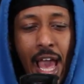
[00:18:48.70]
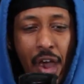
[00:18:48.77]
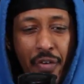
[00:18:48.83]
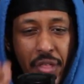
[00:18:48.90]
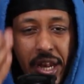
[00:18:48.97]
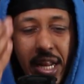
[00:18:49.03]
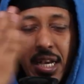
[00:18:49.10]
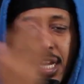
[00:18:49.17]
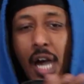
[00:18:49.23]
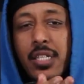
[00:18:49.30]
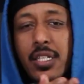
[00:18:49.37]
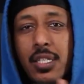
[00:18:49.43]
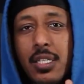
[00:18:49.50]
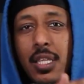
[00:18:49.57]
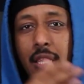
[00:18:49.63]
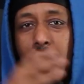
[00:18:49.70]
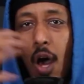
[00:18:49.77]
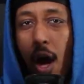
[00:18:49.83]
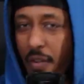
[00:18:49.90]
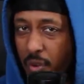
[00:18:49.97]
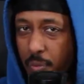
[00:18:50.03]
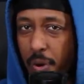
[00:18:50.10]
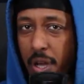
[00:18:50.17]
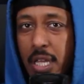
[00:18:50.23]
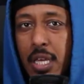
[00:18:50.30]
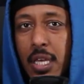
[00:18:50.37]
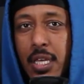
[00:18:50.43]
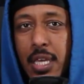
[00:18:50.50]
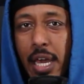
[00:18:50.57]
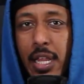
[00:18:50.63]
And then it cuts to
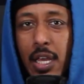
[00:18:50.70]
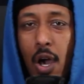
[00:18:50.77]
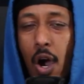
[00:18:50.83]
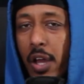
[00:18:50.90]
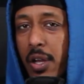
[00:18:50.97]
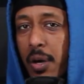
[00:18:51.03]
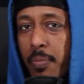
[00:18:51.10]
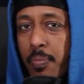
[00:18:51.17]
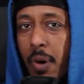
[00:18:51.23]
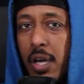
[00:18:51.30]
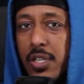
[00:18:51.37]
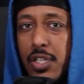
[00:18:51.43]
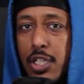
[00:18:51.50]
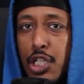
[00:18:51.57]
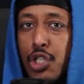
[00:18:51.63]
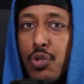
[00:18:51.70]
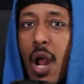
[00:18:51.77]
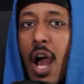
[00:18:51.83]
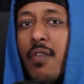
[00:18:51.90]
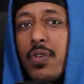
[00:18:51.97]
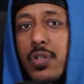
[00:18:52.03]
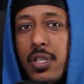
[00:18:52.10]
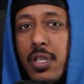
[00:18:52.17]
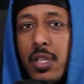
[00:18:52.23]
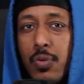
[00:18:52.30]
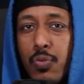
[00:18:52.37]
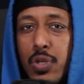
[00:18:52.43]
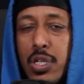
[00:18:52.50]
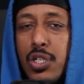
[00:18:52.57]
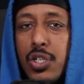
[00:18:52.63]
everybody getting on a bus to travel to the
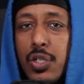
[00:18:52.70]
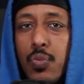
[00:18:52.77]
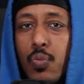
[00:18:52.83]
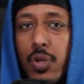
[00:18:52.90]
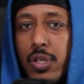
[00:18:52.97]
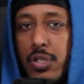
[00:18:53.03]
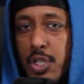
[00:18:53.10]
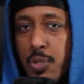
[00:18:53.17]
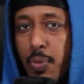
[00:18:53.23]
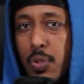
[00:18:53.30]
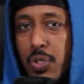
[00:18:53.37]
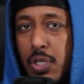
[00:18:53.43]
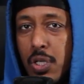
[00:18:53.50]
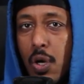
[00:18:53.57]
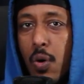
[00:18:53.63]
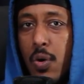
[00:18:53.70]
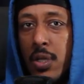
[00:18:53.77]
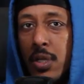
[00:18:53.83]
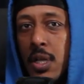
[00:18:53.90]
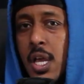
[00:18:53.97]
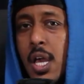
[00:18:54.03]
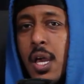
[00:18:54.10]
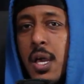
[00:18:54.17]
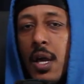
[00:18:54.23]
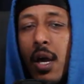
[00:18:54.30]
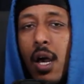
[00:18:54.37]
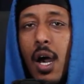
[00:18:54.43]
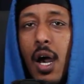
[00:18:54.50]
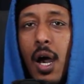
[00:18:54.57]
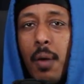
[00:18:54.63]
region where they're supposed to go and
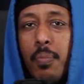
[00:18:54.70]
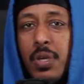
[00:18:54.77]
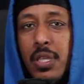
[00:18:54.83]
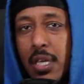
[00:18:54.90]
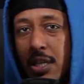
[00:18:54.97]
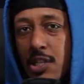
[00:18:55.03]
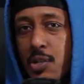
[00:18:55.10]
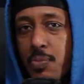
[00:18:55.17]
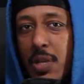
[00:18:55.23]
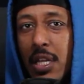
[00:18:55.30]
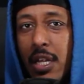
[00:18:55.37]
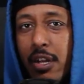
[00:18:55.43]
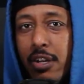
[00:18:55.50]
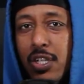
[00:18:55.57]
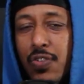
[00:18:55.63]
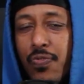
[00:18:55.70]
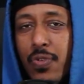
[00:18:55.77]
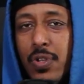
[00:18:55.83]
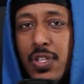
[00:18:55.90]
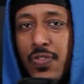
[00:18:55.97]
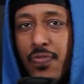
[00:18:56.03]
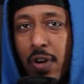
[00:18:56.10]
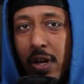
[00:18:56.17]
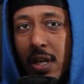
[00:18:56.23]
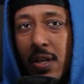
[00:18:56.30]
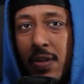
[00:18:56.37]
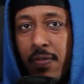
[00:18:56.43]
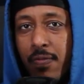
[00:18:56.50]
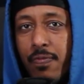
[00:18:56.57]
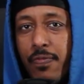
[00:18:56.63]
be the intermediaries for this
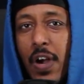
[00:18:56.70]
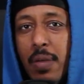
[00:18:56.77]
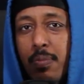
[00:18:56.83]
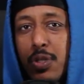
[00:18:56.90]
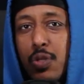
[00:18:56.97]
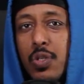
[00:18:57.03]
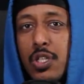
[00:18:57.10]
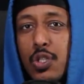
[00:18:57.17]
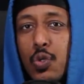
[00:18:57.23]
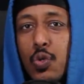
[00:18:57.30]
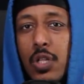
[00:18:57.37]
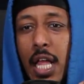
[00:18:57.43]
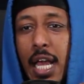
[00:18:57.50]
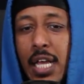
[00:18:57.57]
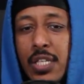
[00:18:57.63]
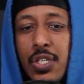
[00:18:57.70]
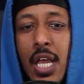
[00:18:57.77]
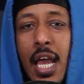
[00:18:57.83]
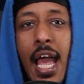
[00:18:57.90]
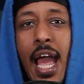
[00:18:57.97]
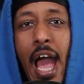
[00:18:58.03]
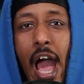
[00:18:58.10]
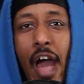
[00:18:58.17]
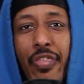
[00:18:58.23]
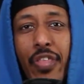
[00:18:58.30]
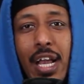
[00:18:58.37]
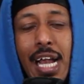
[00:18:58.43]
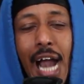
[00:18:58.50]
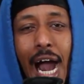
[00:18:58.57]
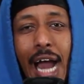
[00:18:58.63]
fucking fight between the two clans. And the
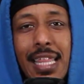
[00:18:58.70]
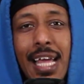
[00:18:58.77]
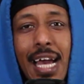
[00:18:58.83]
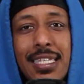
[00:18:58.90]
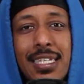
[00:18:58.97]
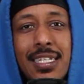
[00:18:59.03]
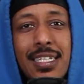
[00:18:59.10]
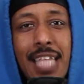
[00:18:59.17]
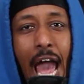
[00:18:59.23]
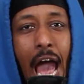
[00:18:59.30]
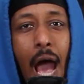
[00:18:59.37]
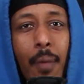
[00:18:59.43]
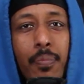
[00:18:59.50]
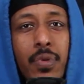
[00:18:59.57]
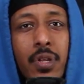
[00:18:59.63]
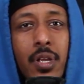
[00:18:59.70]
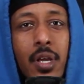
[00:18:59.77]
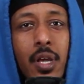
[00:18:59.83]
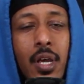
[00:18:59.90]
guy that stabbed